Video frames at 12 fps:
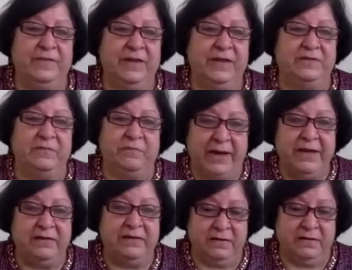It's a
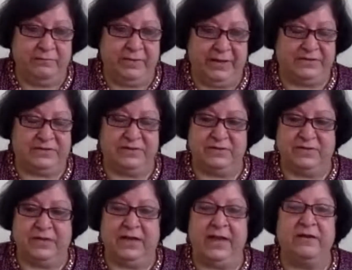mind based thing,